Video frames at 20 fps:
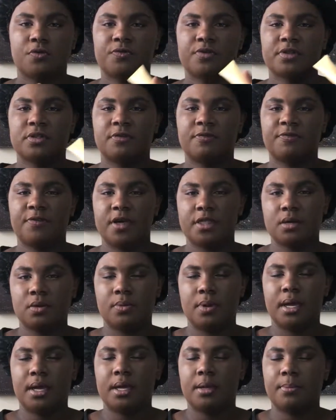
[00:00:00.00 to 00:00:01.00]
for the
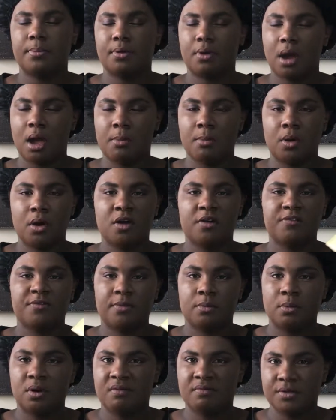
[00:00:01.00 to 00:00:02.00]
Featherweight Primer
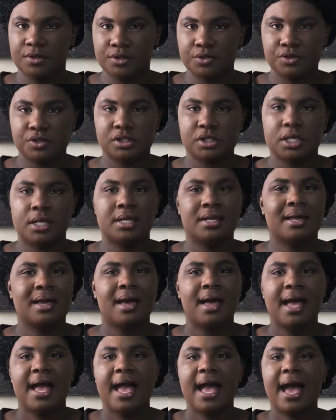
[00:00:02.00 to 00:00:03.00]
from Revolution,
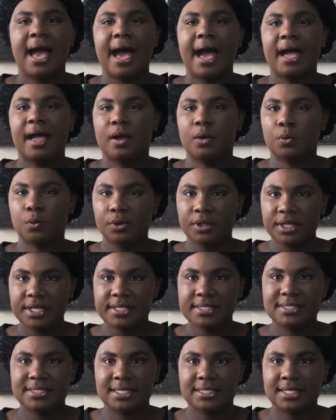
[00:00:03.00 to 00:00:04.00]
I really
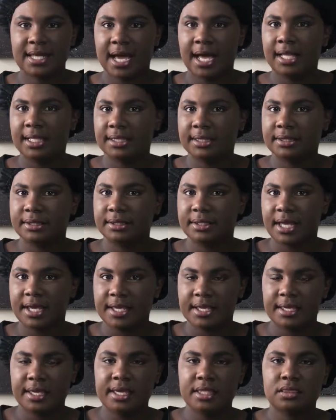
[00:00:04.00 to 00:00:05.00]
did not
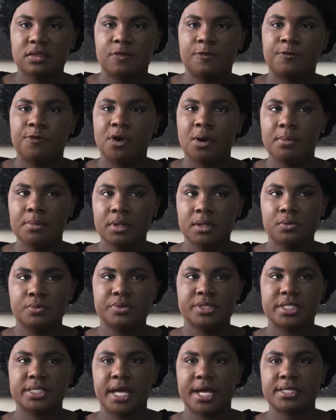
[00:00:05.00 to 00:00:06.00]
like it. The formula
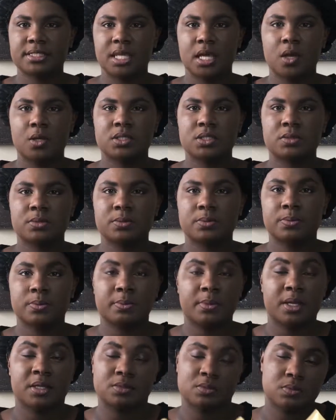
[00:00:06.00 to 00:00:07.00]
was nice.
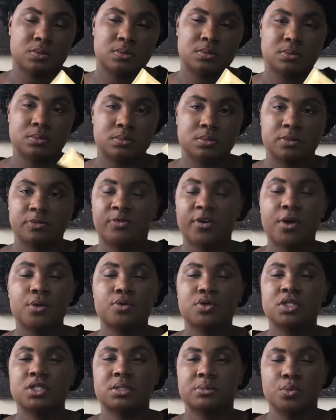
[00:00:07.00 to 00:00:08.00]
It
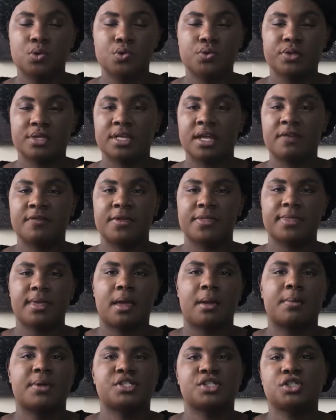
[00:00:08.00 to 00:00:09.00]
felt smooth and
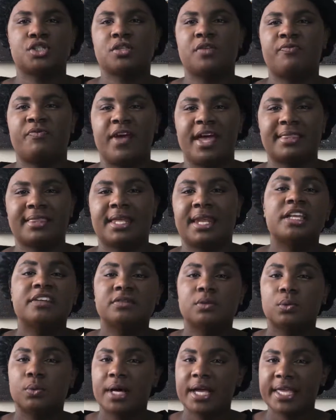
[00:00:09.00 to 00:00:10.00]
everything, but it's just the fact that I let
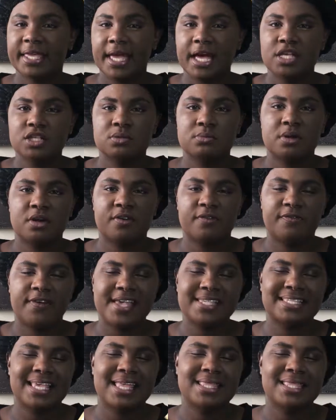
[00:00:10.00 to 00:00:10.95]
the white cast on my face